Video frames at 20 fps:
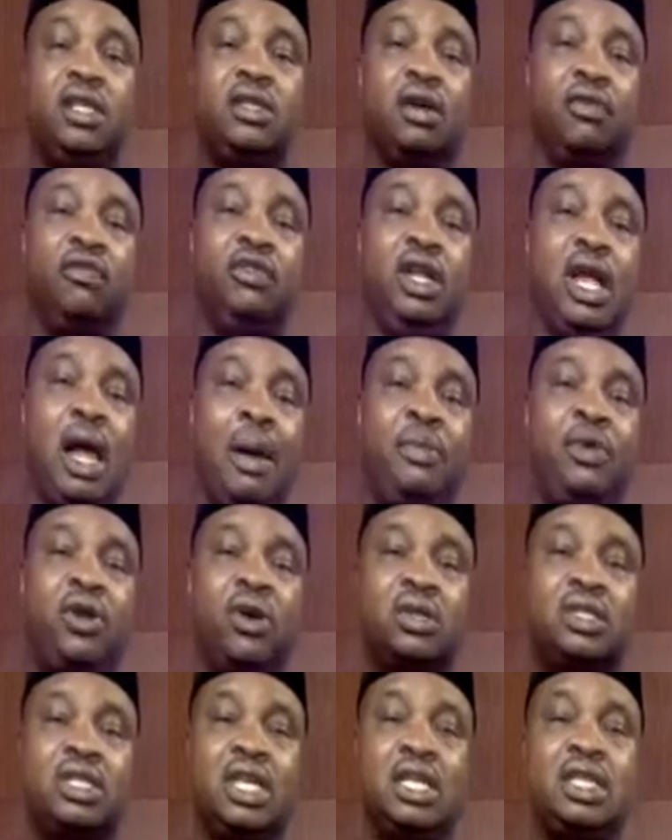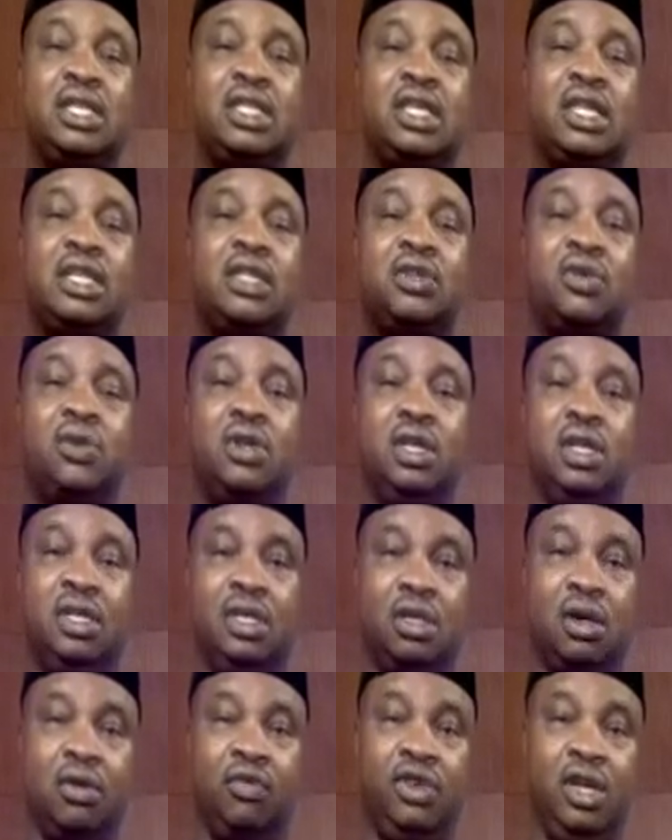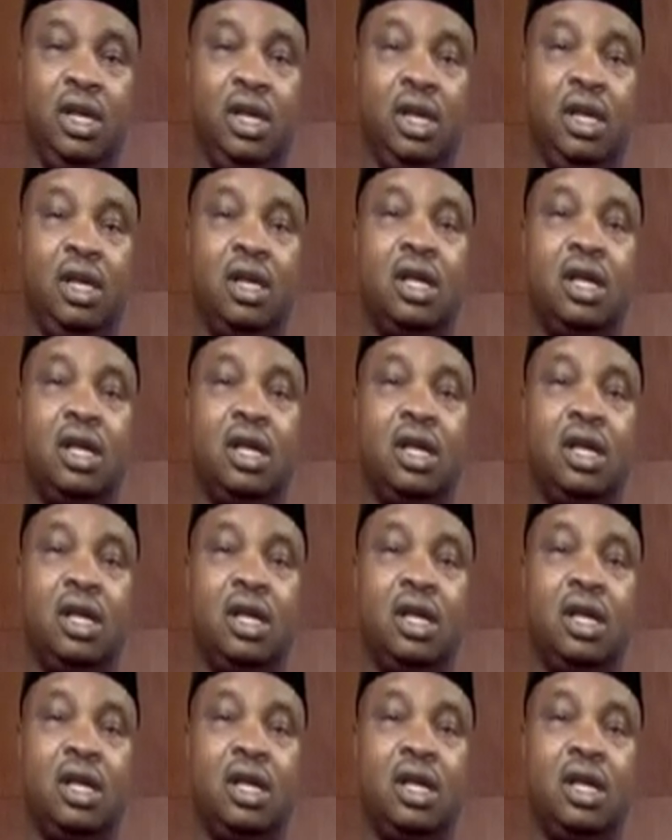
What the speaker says: of the abducted 6 students of the